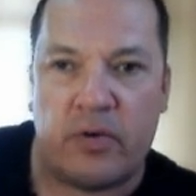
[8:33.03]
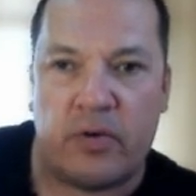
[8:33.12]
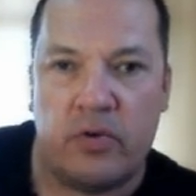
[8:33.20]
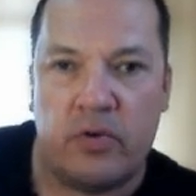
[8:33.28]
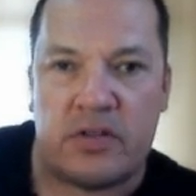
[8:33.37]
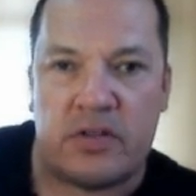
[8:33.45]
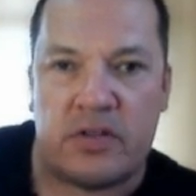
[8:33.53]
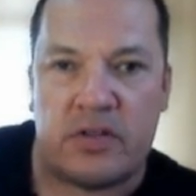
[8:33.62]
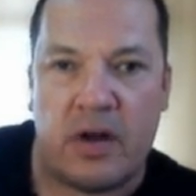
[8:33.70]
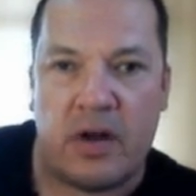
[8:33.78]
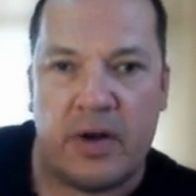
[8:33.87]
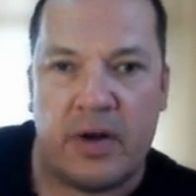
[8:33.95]
In some
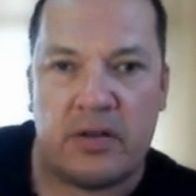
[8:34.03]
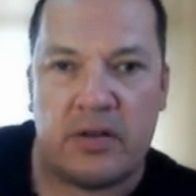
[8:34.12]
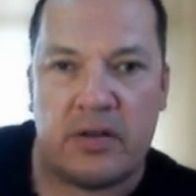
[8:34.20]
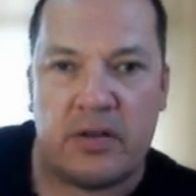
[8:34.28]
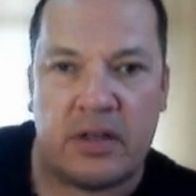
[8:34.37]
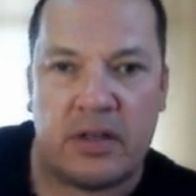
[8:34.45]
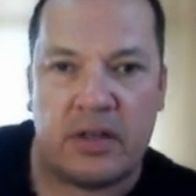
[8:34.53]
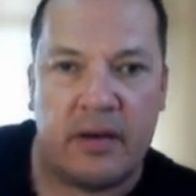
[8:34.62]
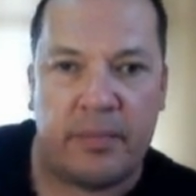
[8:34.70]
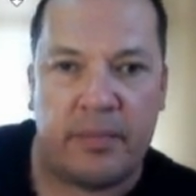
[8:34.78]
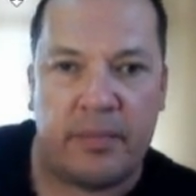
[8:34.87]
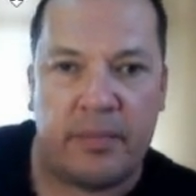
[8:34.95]
reason, this landing
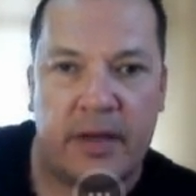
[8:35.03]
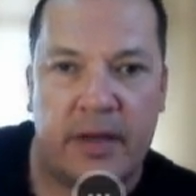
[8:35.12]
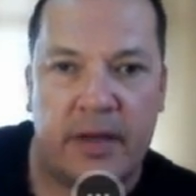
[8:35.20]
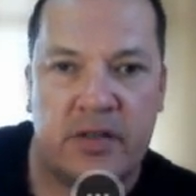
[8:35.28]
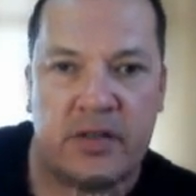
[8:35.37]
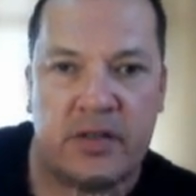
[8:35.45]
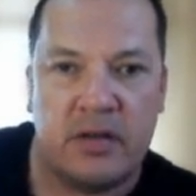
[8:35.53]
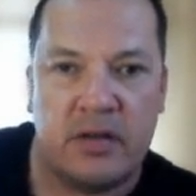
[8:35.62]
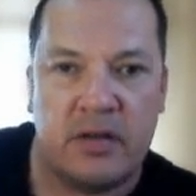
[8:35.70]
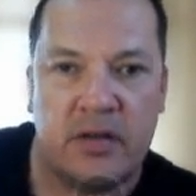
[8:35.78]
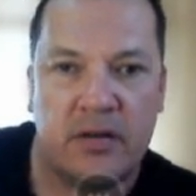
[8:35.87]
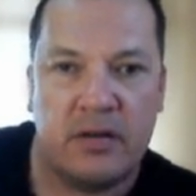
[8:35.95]
page
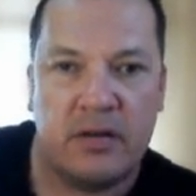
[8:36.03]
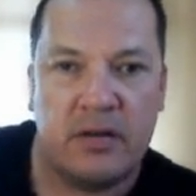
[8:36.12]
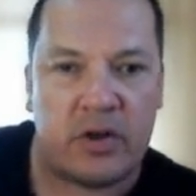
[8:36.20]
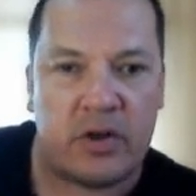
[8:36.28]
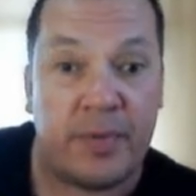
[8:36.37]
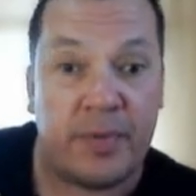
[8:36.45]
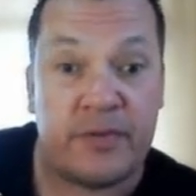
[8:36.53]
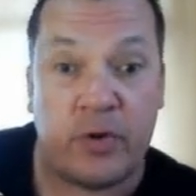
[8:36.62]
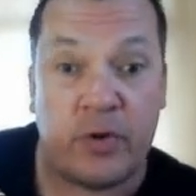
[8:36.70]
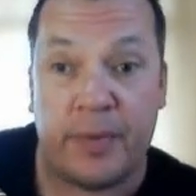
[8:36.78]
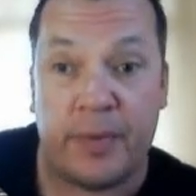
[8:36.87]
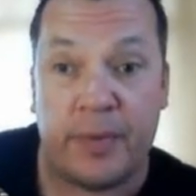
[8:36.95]
works best for
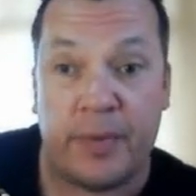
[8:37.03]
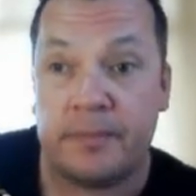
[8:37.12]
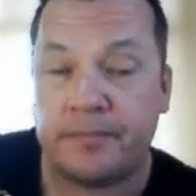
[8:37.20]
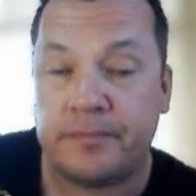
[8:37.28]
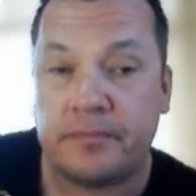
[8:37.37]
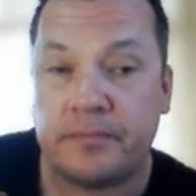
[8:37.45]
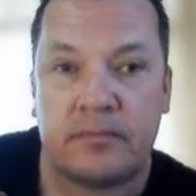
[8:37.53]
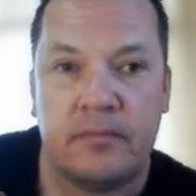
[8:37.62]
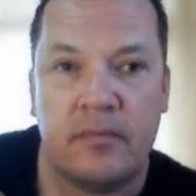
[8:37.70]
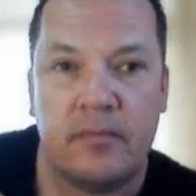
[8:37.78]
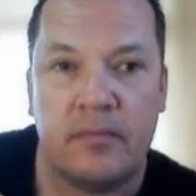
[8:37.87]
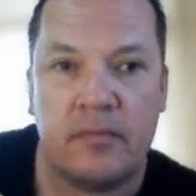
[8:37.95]
me.
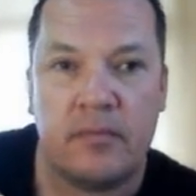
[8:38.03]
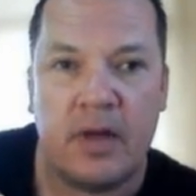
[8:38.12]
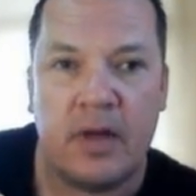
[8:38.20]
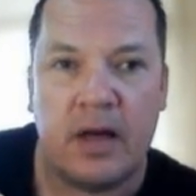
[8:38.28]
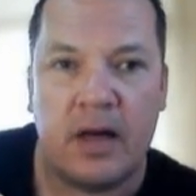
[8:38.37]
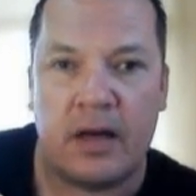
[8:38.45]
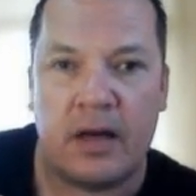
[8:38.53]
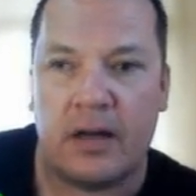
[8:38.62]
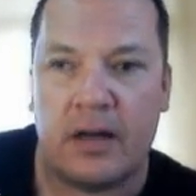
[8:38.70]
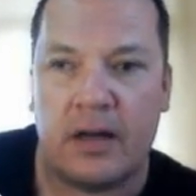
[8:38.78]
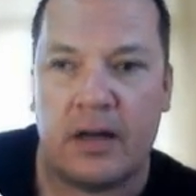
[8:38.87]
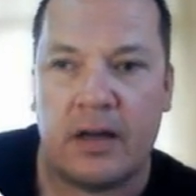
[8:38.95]
And
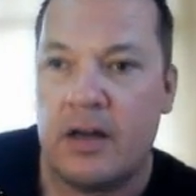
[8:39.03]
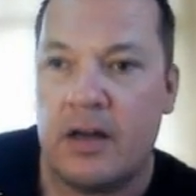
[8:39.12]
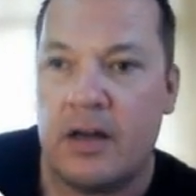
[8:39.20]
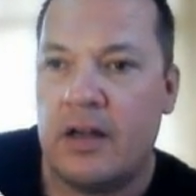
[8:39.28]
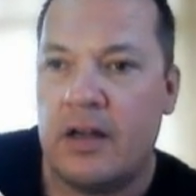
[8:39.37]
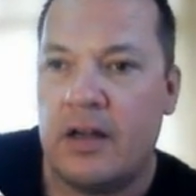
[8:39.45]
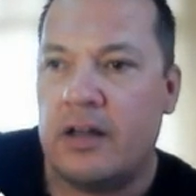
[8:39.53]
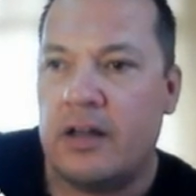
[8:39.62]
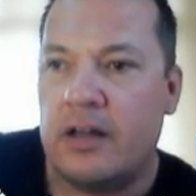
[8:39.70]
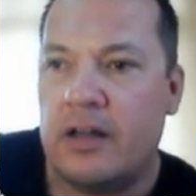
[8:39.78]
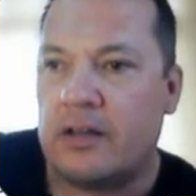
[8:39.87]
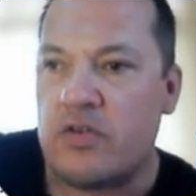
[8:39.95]

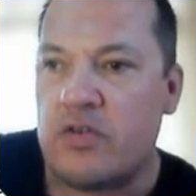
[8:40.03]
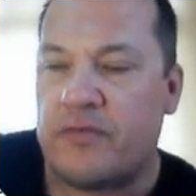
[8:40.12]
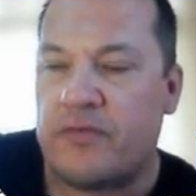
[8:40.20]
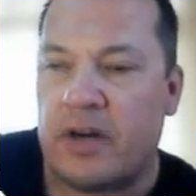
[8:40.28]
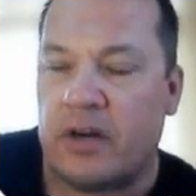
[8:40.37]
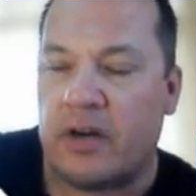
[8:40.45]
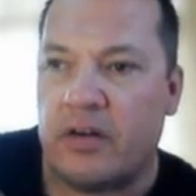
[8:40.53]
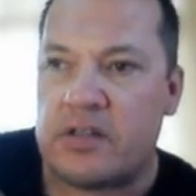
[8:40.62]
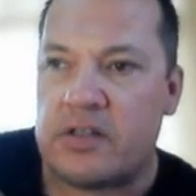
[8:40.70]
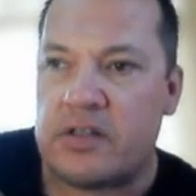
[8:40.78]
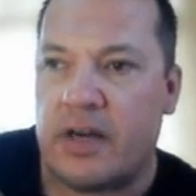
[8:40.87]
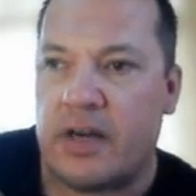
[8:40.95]
then your funnel is
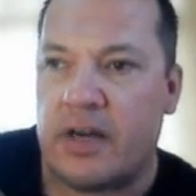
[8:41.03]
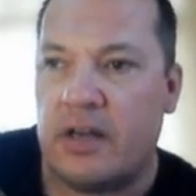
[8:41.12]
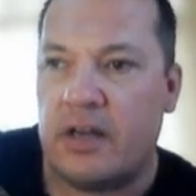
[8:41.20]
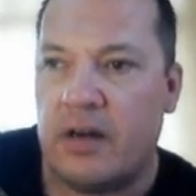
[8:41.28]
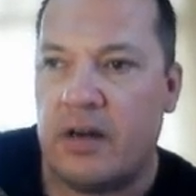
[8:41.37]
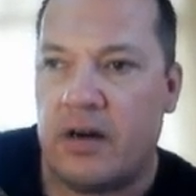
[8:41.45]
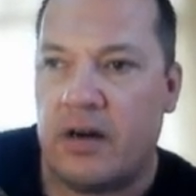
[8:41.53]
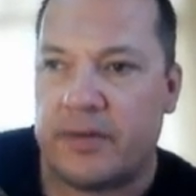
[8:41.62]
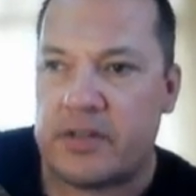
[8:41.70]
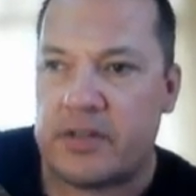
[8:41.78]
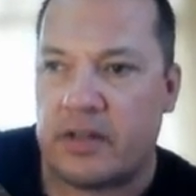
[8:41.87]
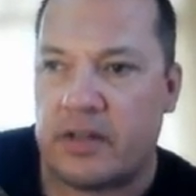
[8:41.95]
ready. After
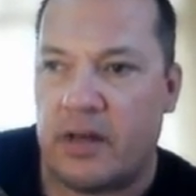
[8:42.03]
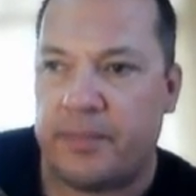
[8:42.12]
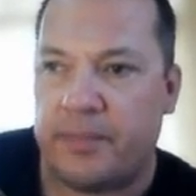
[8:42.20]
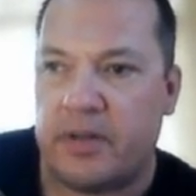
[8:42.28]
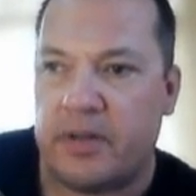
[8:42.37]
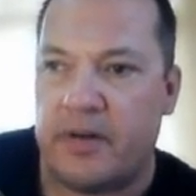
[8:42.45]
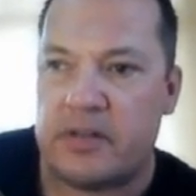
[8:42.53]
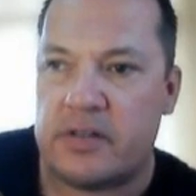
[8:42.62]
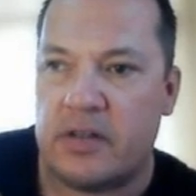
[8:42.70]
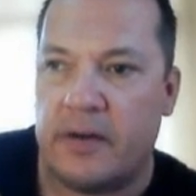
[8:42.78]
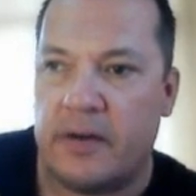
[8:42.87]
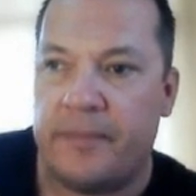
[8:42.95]
setup, there is
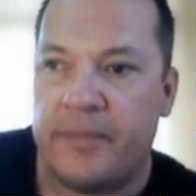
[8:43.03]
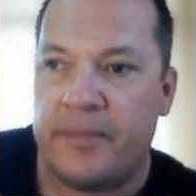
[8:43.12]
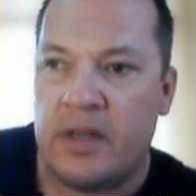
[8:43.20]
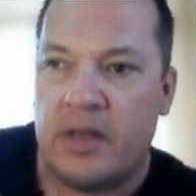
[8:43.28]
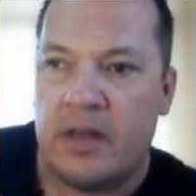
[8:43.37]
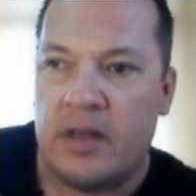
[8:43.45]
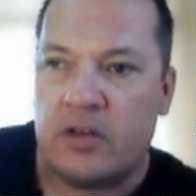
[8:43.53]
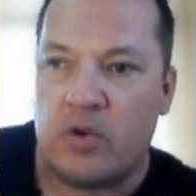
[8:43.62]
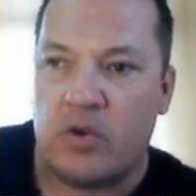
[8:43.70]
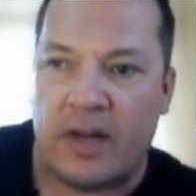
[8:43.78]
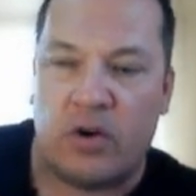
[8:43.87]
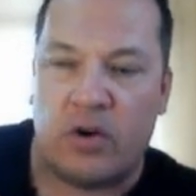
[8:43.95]
you
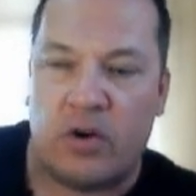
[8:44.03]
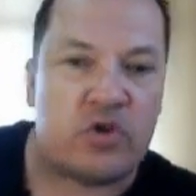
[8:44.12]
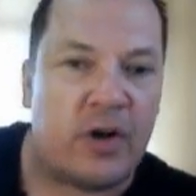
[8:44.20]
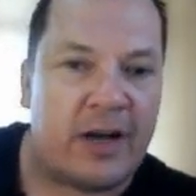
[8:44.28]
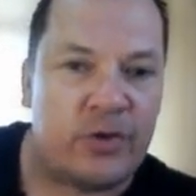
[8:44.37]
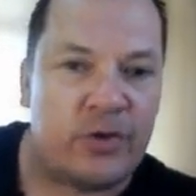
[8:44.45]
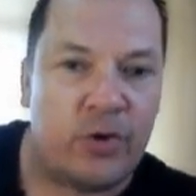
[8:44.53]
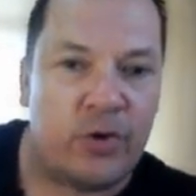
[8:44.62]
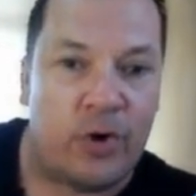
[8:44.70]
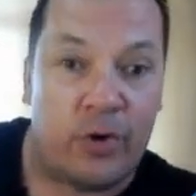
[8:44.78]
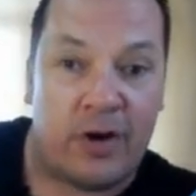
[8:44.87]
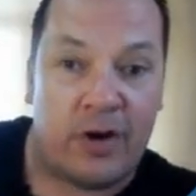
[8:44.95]
can also add your
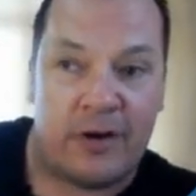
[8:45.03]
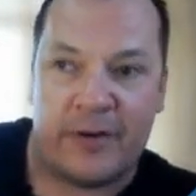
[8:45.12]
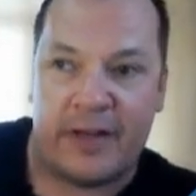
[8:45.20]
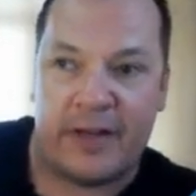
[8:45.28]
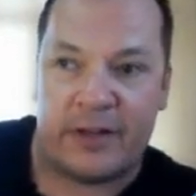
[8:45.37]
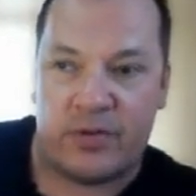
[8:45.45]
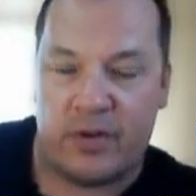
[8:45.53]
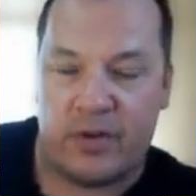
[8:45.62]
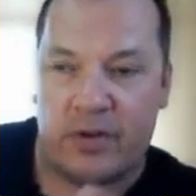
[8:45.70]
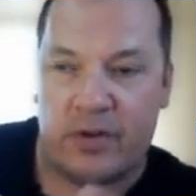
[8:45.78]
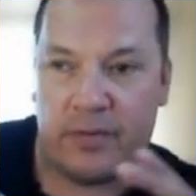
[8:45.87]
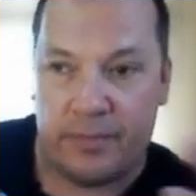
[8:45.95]
own affiliate
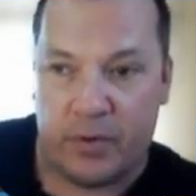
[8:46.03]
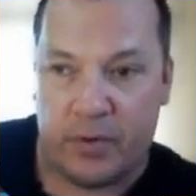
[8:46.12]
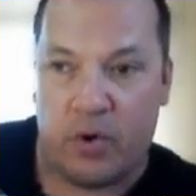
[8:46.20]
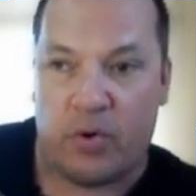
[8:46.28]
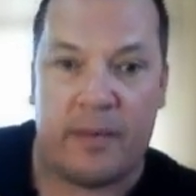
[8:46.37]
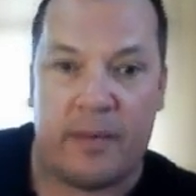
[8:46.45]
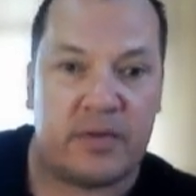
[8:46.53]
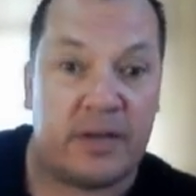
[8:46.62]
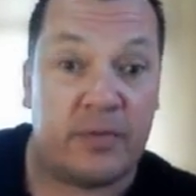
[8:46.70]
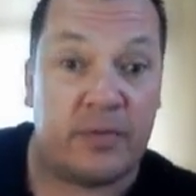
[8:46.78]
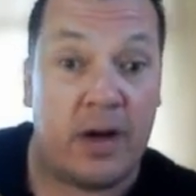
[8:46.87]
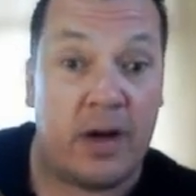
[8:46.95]
programs if
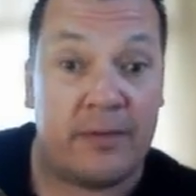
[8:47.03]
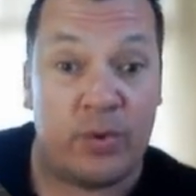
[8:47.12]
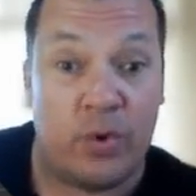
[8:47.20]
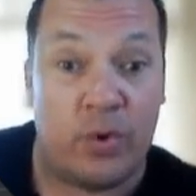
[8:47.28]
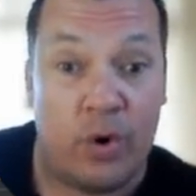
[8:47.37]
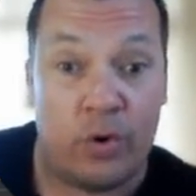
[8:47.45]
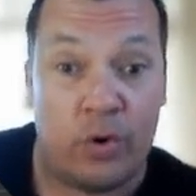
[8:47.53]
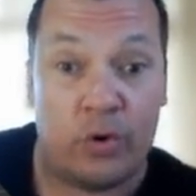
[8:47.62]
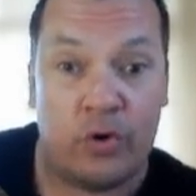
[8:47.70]
you have your own